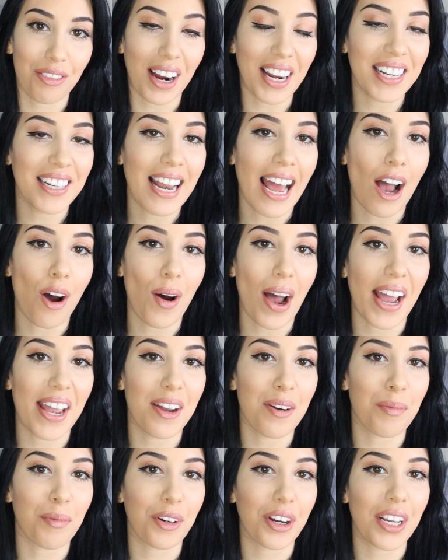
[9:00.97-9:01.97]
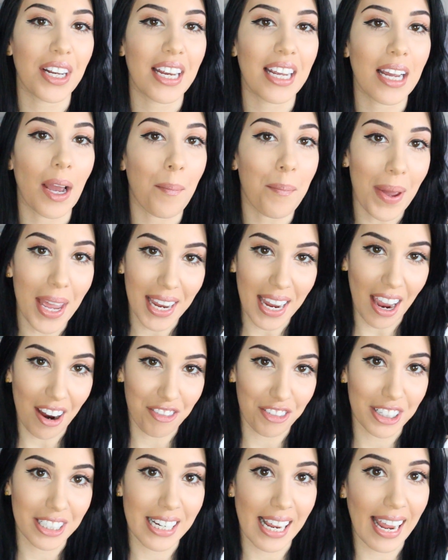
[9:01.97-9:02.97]
Right now I am reading Make
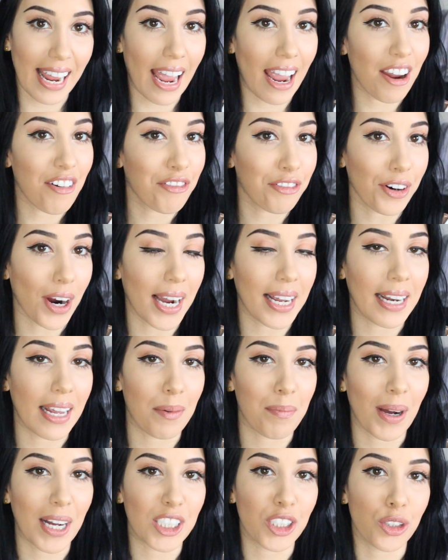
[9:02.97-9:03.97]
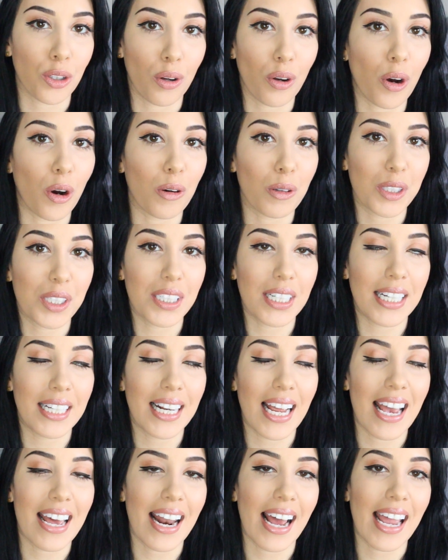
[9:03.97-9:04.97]
Every Day a Friday by Joel
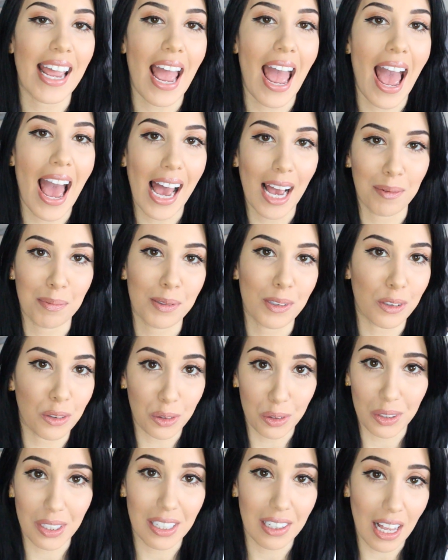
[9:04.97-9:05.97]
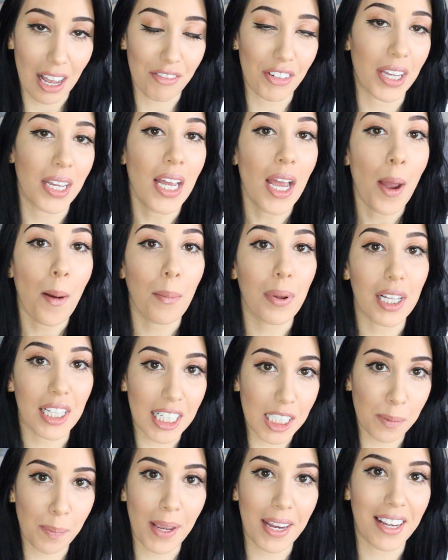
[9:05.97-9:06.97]
Osteen, and I absolutely love it.
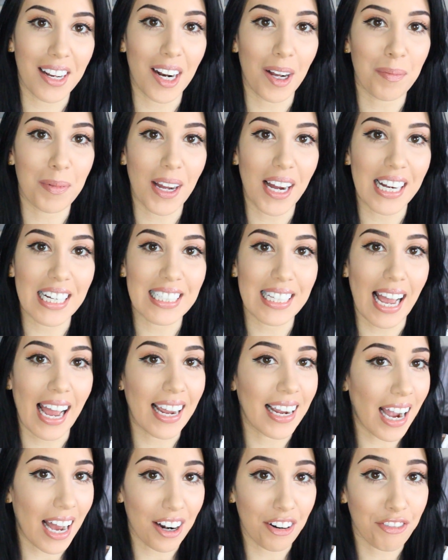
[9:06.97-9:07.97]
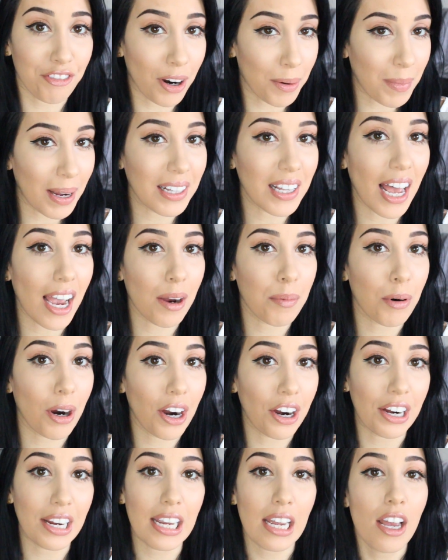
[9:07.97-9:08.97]
Please pick it up, guys. I got it from my
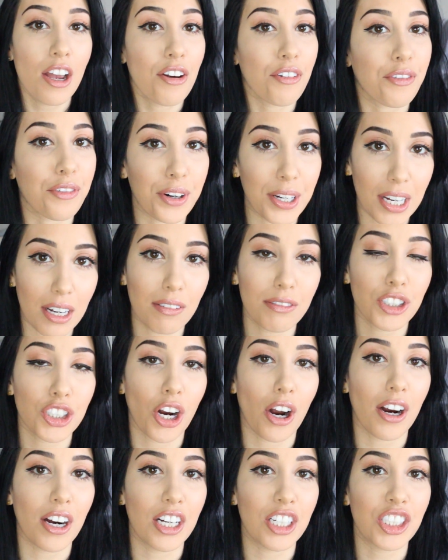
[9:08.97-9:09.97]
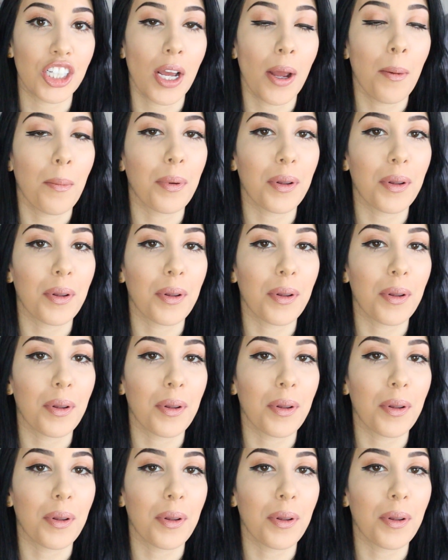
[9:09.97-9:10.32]
library, free of charge.